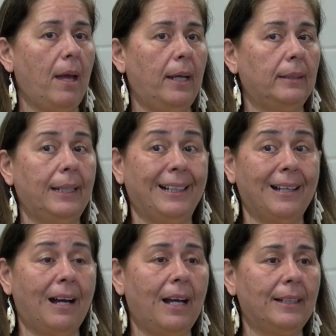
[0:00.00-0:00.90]
and
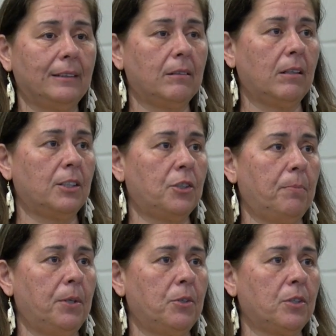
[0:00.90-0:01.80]
in-kind
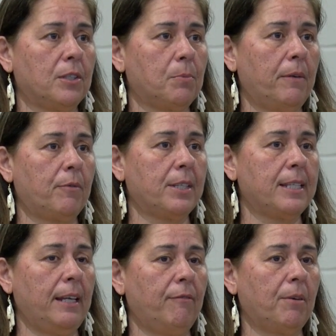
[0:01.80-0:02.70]
contributions we've
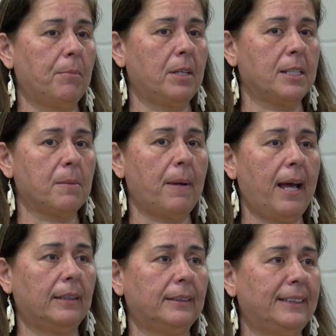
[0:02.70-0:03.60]
received from
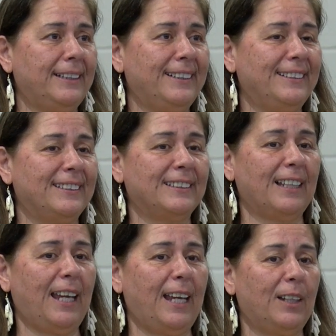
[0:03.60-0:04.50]
municipalities
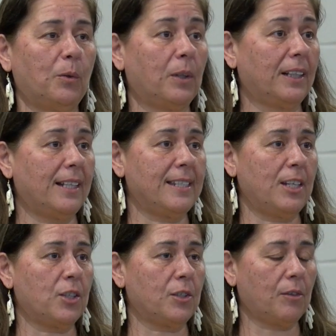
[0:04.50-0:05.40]
and
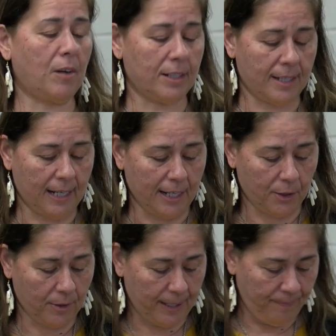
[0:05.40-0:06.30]
organizations across the
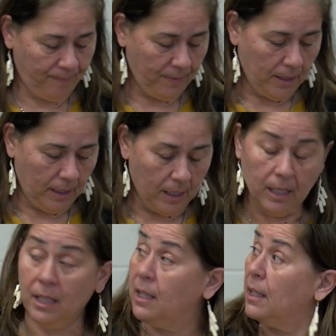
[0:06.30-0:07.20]
country.
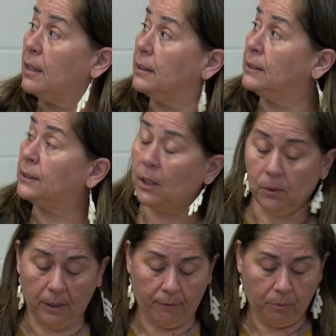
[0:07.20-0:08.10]

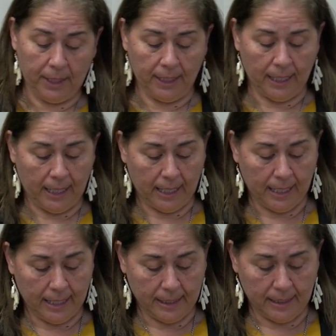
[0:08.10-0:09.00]
So if we
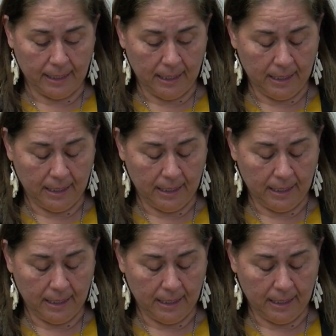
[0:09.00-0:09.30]
can